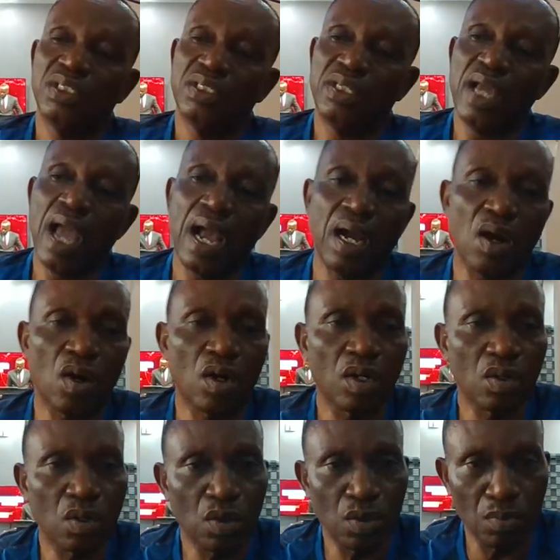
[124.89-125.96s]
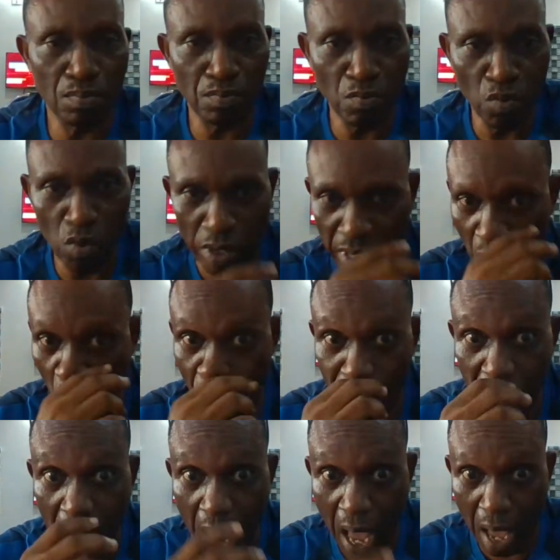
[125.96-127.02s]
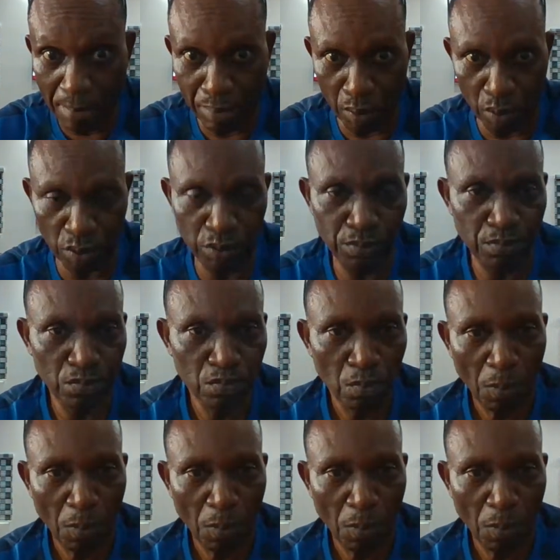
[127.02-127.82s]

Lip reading: they will be able